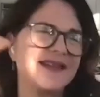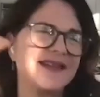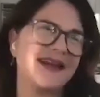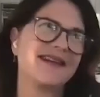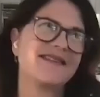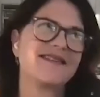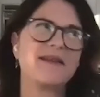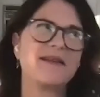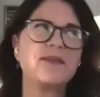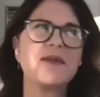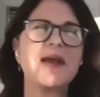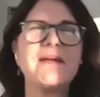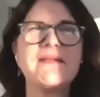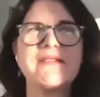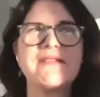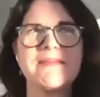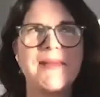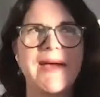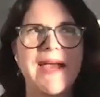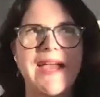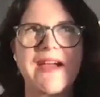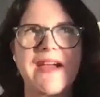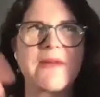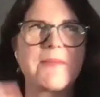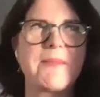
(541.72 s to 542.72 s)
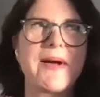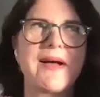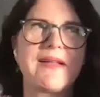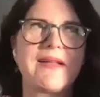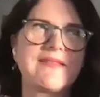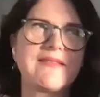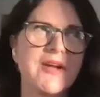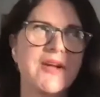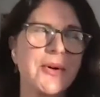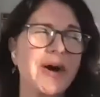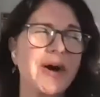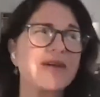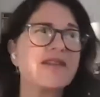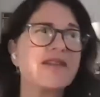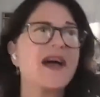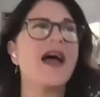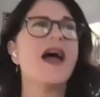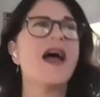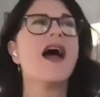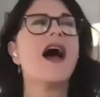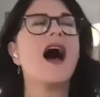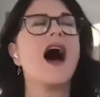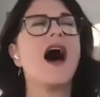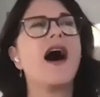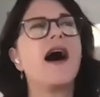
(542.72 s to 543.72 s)
yeah, sometimes my AirPods go off.
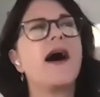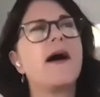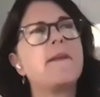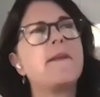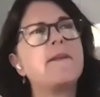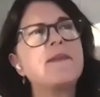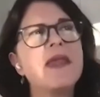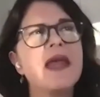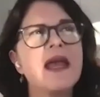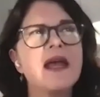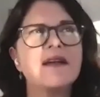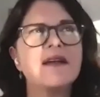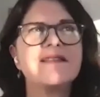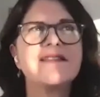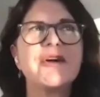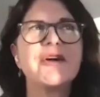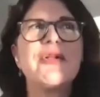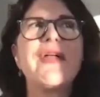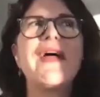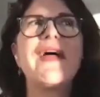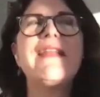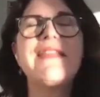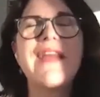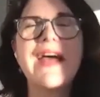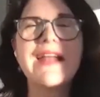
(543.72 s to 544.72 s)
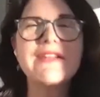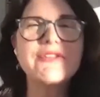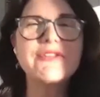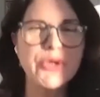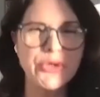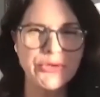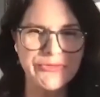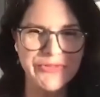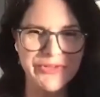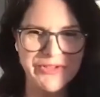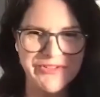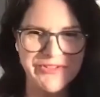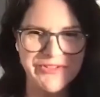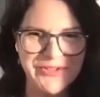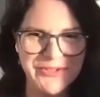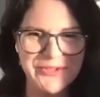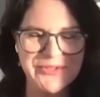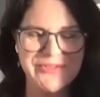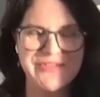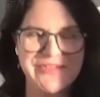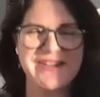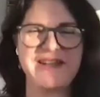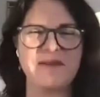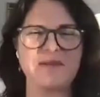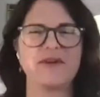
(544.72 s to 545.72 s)
Um, so that, that Dover
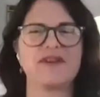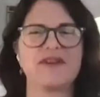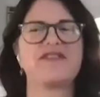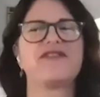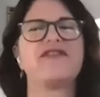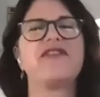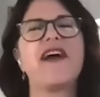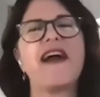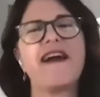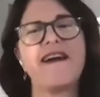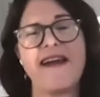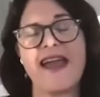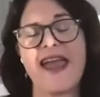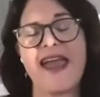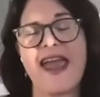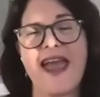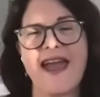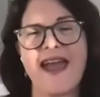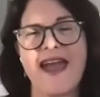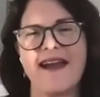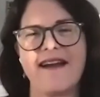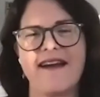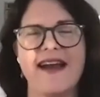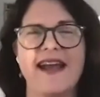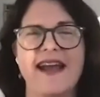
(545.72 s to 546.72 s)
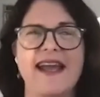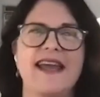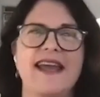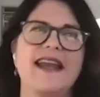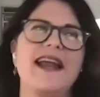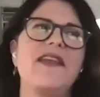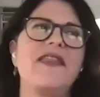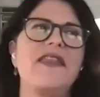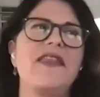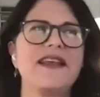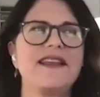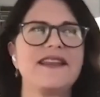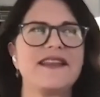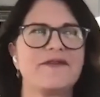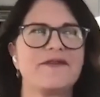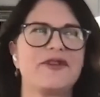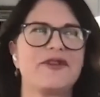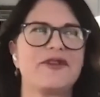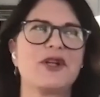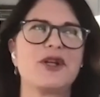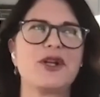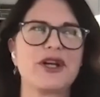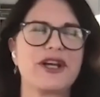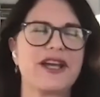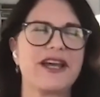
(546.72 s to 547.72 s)
sole scene was very hairy. And I think if
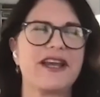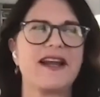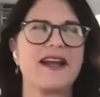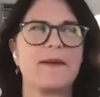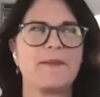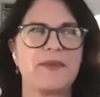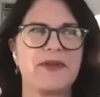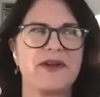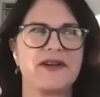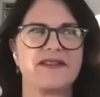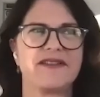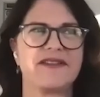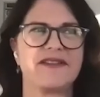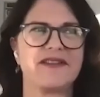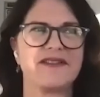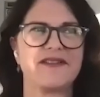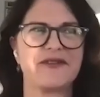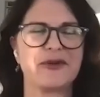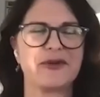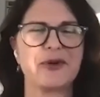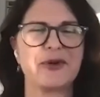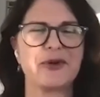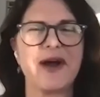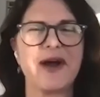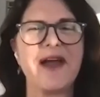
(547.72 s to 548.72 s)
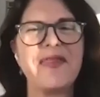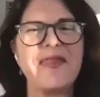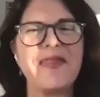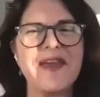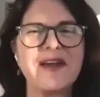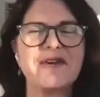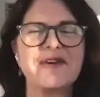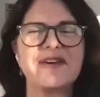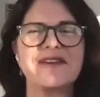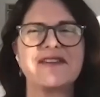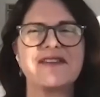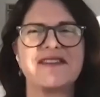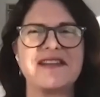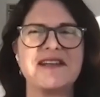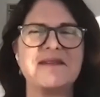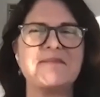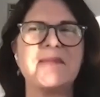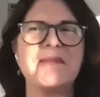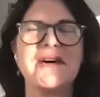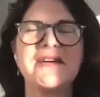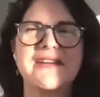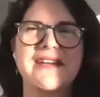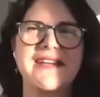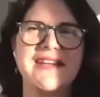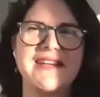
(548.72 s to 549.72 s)
you look wow. it up, there's a story, I think Christine
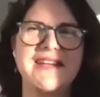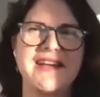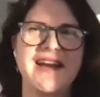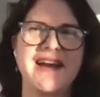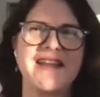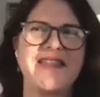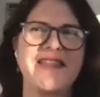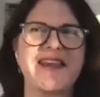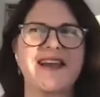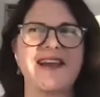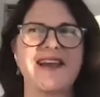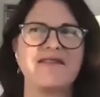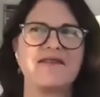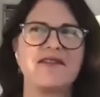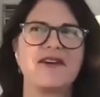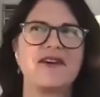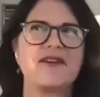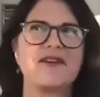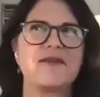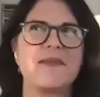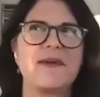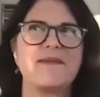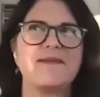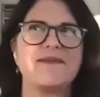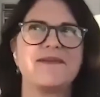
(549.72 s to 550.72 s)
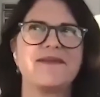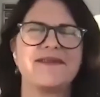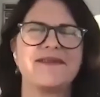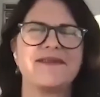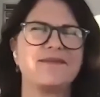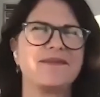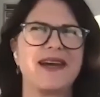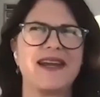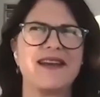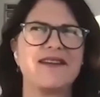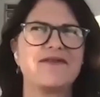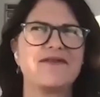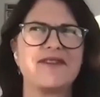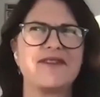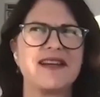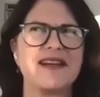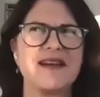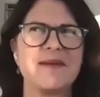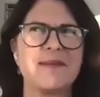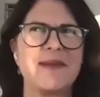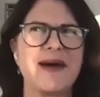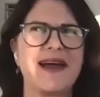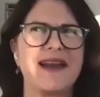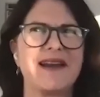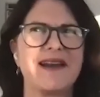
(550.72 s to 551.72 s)
Mulkey, I think I wrote about, might've
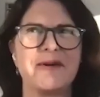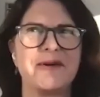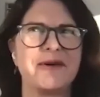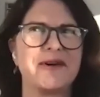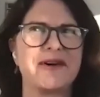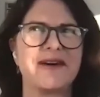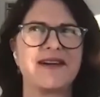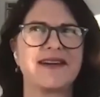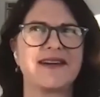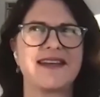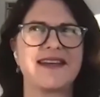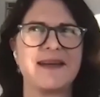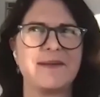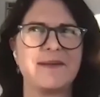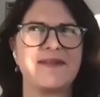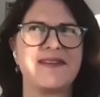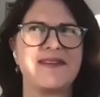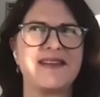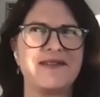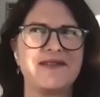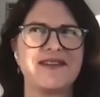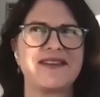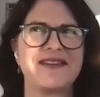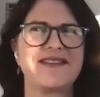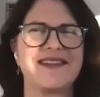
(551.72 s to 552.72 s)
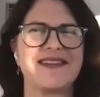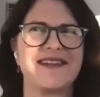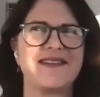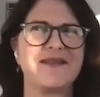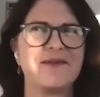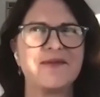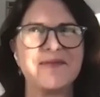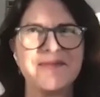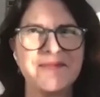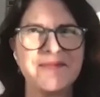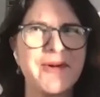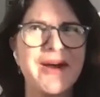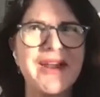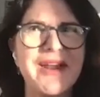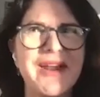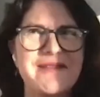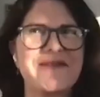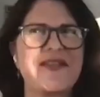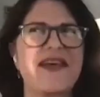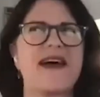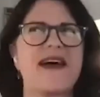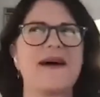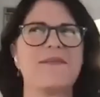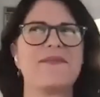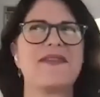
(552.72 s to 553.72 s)
written about it, or Kim Severson, wow. one
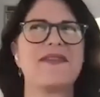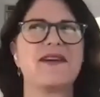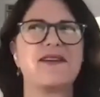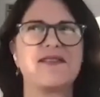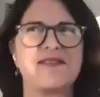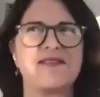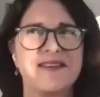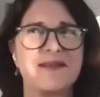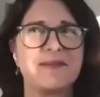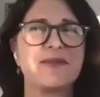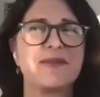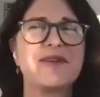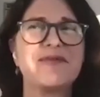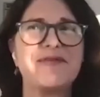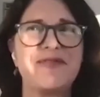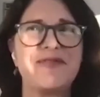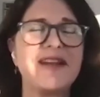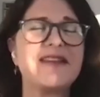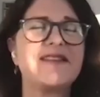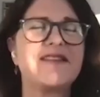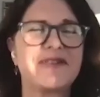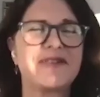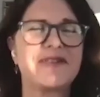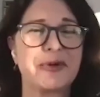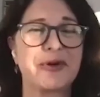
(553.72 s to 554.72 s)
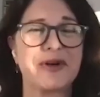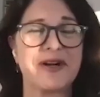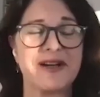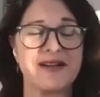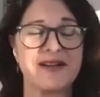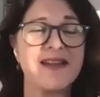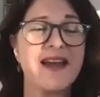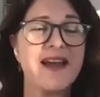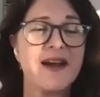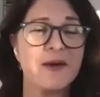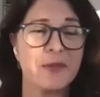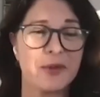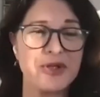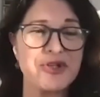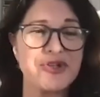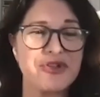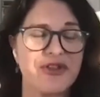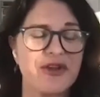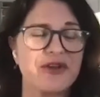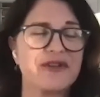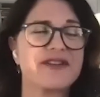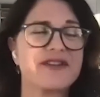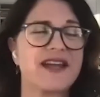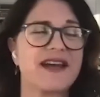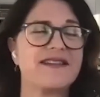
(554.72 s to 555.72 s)
of them. There's some fun stories, which
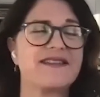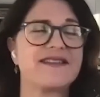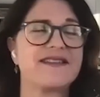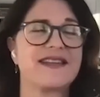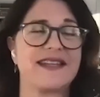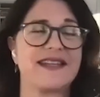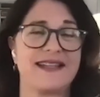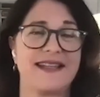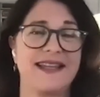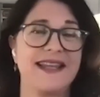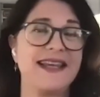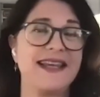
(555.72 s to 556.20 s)
those guys can